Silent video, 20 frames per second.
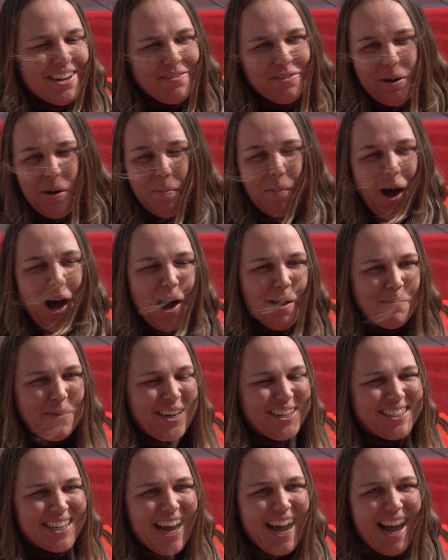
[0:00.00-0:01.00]
My mom,
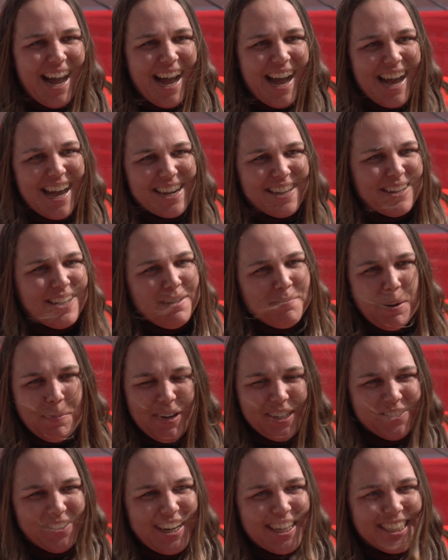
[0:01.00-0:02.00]
my dad, my
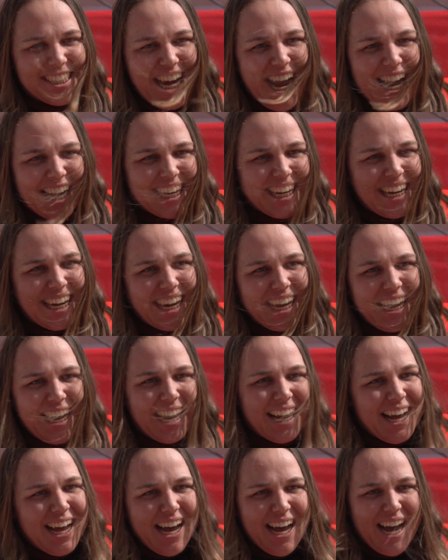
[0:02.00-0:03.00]
best friend Jackie,